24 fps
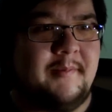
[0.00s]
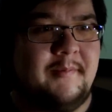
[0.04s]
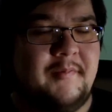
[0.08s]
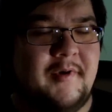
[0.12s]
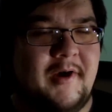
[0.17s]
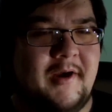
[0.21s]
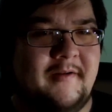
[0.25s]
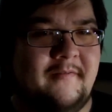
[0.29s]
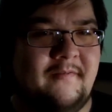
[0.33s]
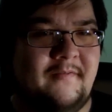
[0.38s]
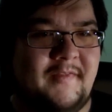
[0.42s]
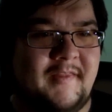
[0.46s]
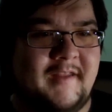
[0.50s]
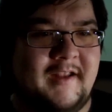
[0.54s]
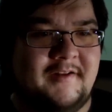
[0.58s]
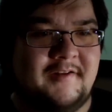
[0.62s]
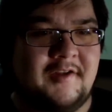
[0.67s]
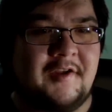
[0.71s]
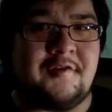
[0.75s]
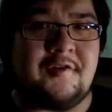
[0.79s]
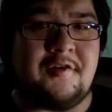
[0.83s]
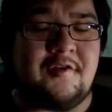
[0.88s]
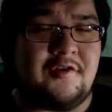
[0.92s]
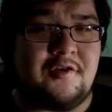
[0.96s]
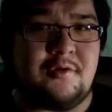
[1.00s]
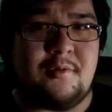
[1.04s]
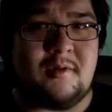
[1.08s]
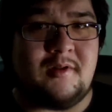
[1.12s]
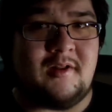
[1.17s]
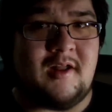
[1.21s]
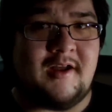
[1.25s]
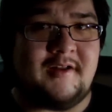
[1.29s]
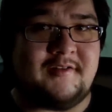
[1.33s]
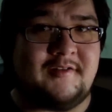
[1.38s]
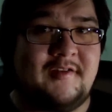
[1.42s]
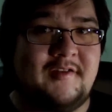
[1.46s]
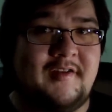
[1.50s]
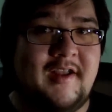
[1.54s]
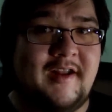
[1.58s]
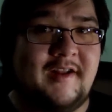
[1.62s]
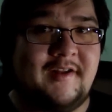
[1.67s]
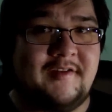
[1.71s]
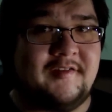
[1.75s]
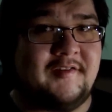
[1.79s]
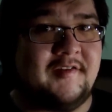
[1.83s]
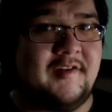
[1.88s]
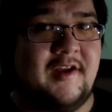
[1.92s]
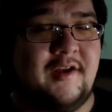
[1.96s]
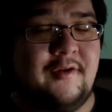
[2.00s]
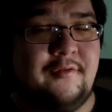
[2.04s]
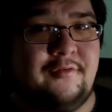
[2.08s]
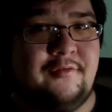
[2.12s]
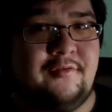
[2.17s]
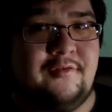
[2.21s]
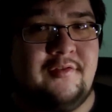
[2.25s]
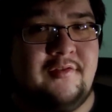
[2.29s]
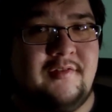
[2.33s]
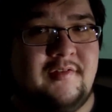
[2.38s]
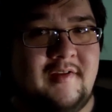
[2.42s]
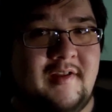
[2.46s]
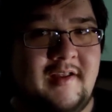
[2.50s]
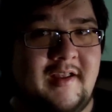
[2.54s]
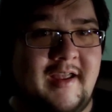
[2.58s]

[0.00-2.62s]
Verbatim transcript: But it doesn't do a lot to date itself.